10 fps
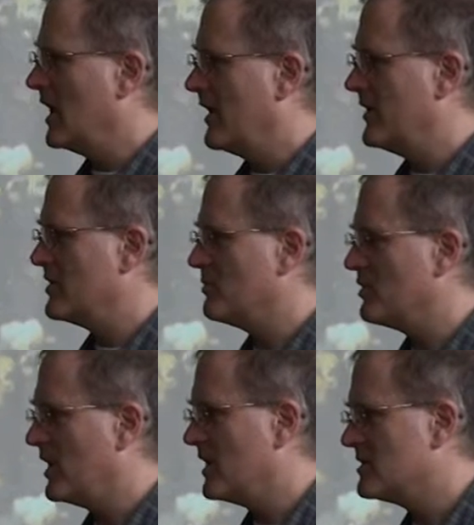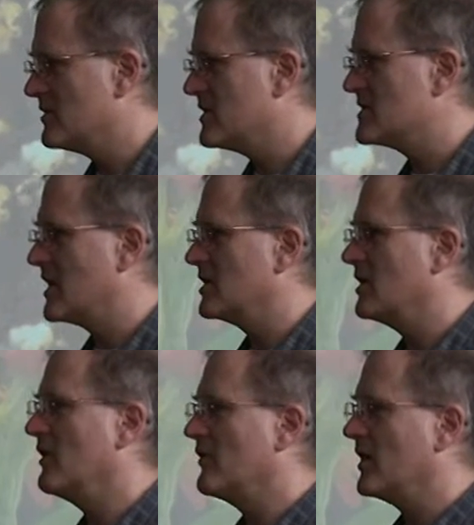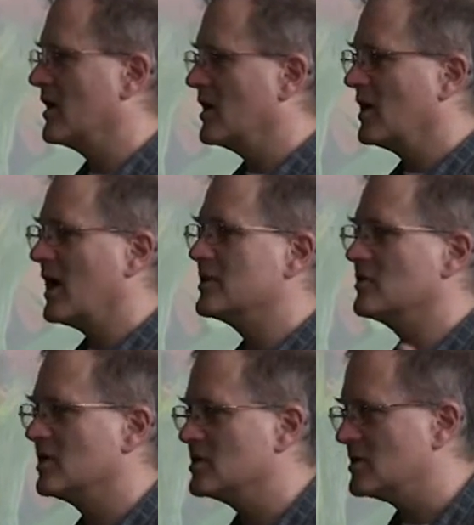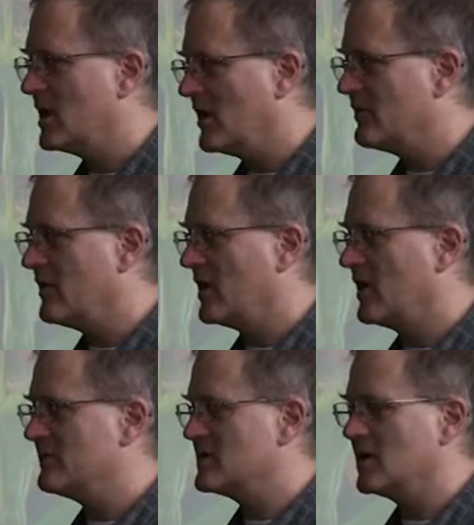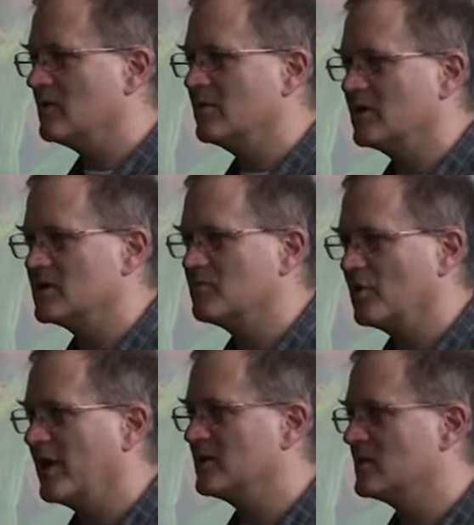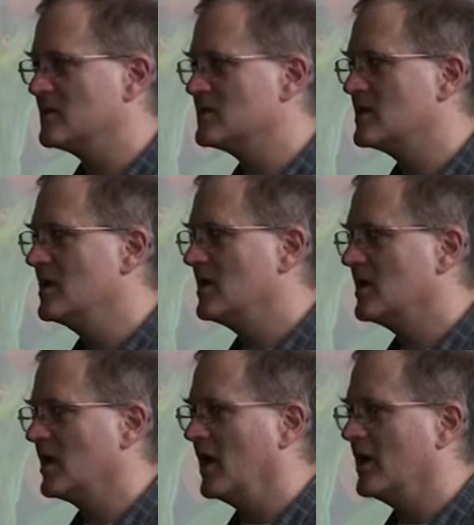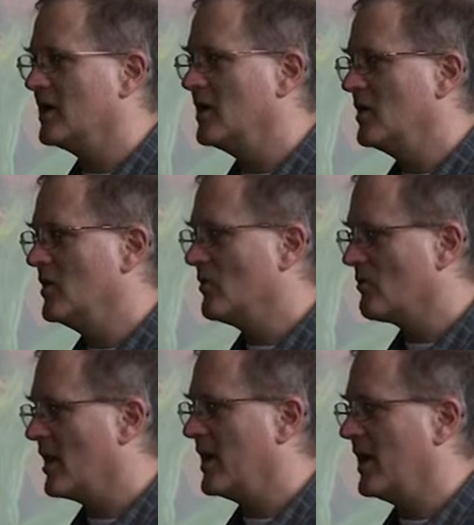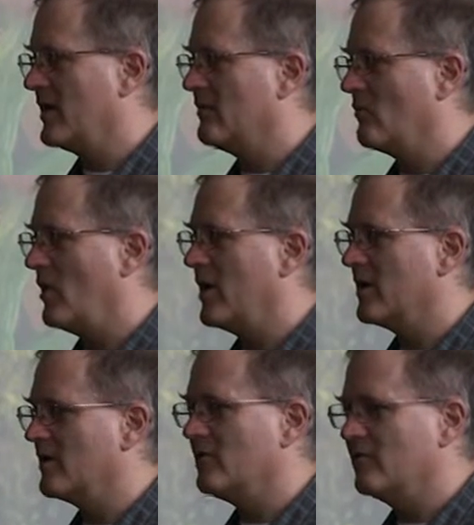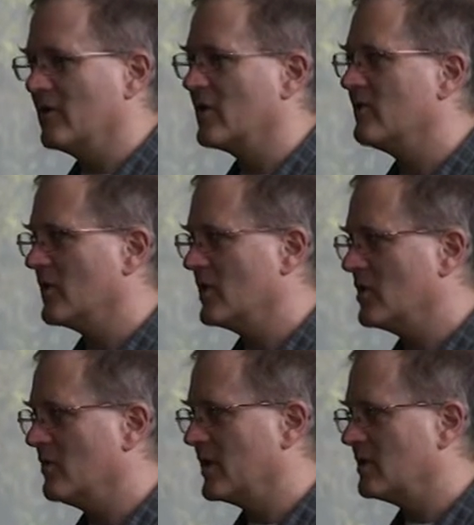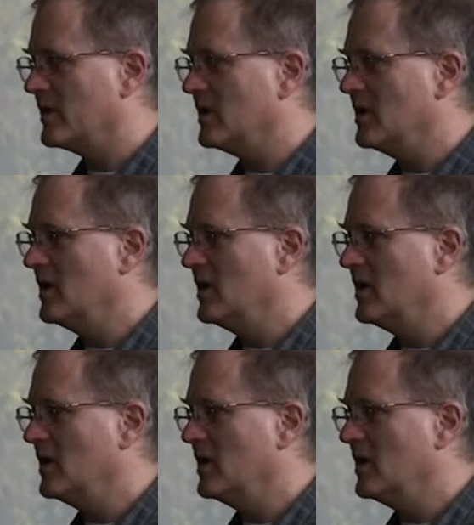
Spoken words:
And then the planter is like the contradiction to everything I've said, because planters can run out of water very, very quickly.